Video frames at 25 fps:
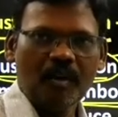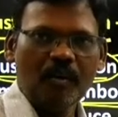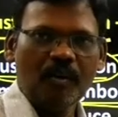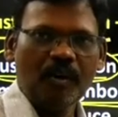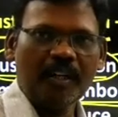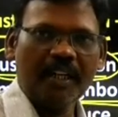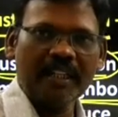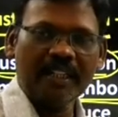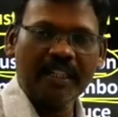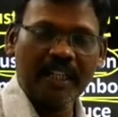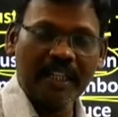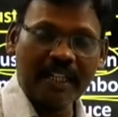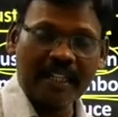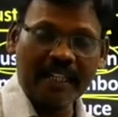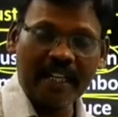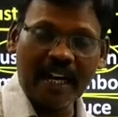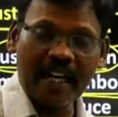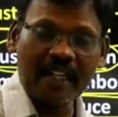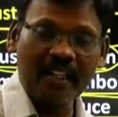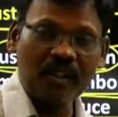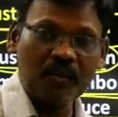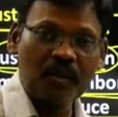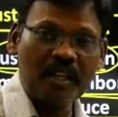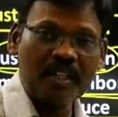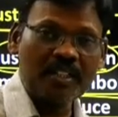Okay, the
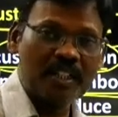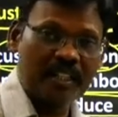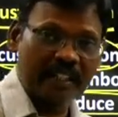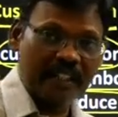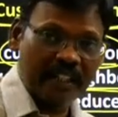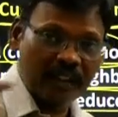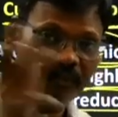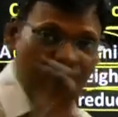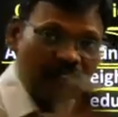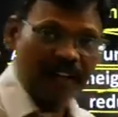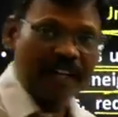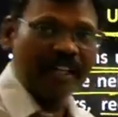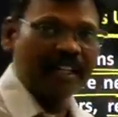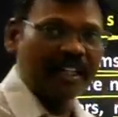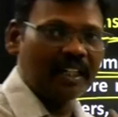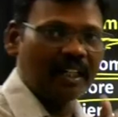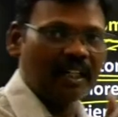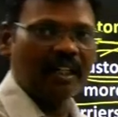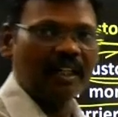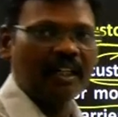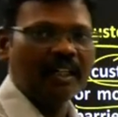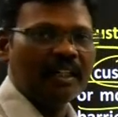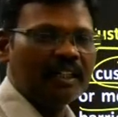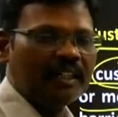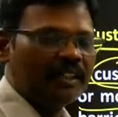GATT was defined.
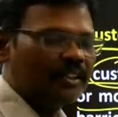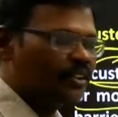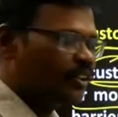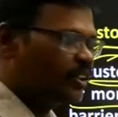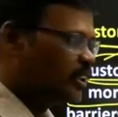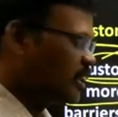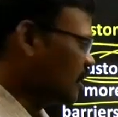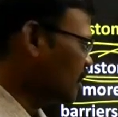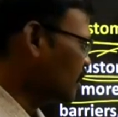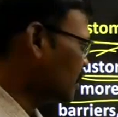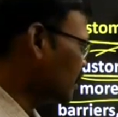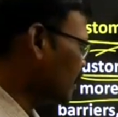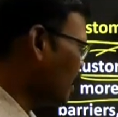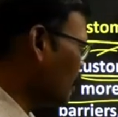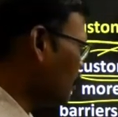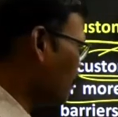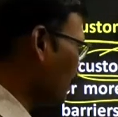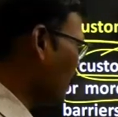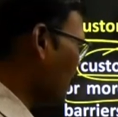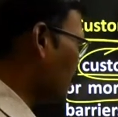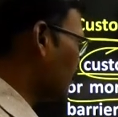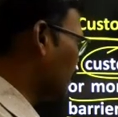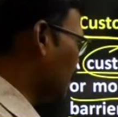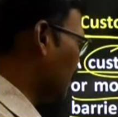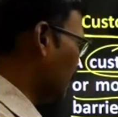So this type
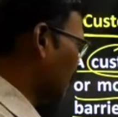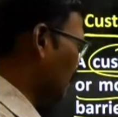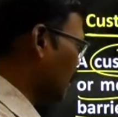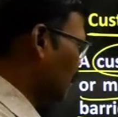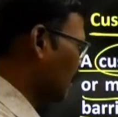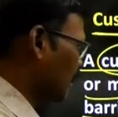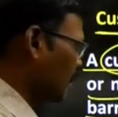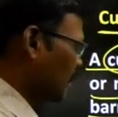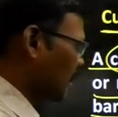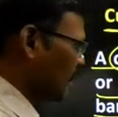of the